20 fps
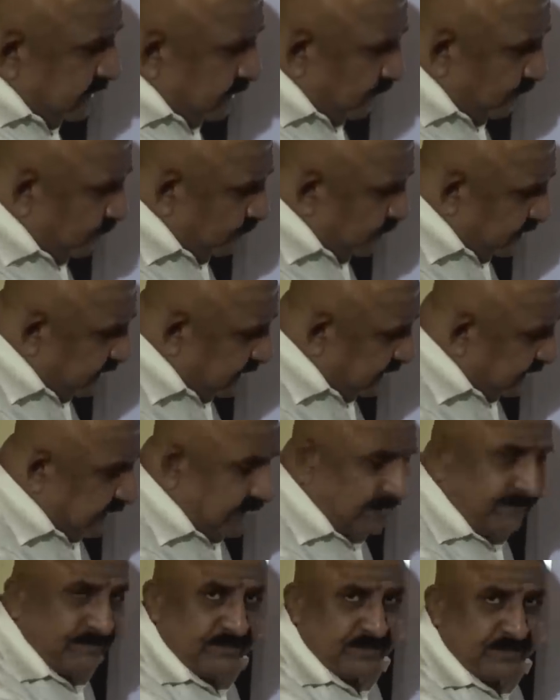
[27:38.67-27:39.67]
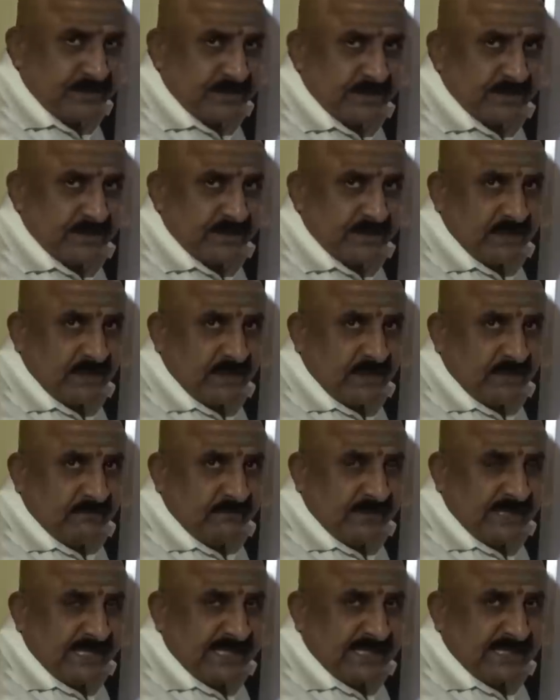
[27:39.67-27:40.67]
his rounds he comes,
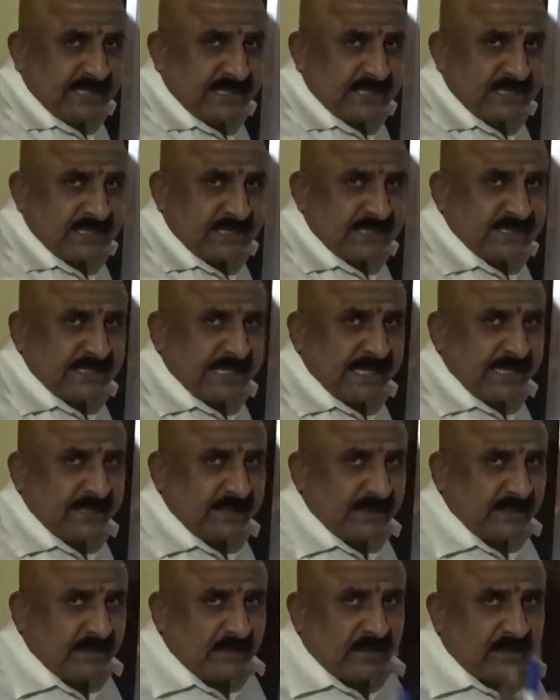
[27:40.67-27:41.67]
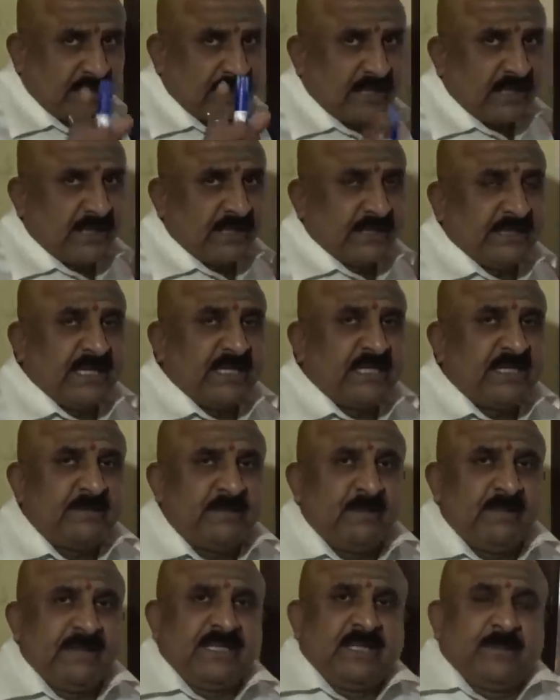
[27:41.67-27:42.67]
when he touches Saturn, that
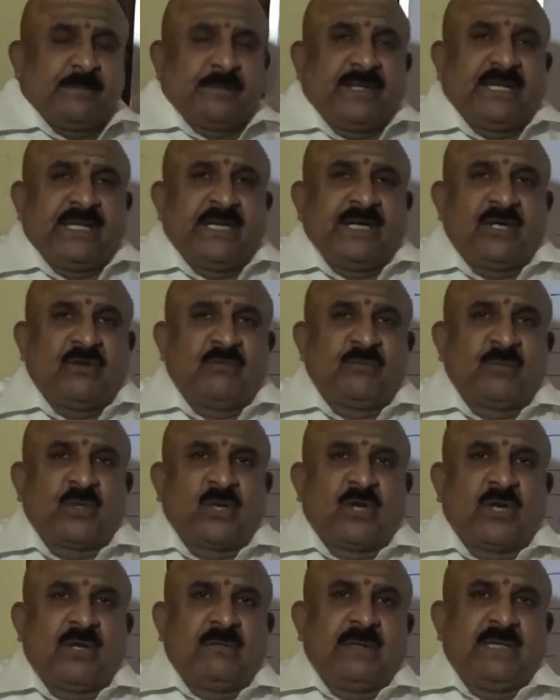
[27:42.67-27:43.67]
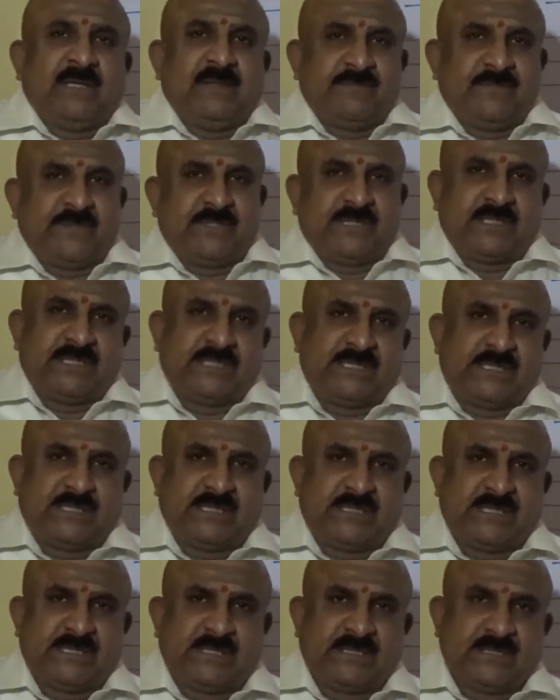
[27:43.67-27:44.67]
would be the period of
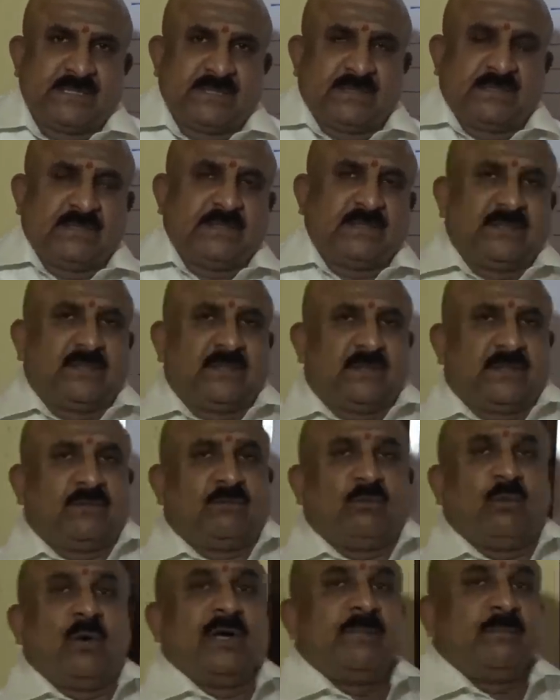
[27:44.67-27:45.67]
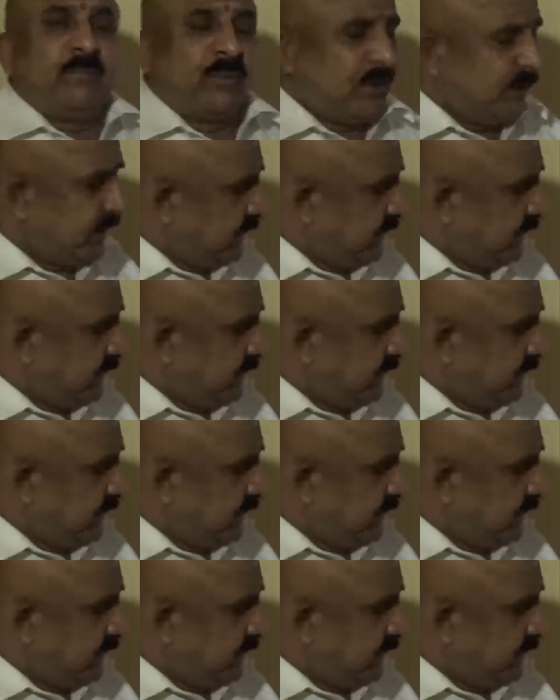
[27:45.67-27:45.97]
problems. One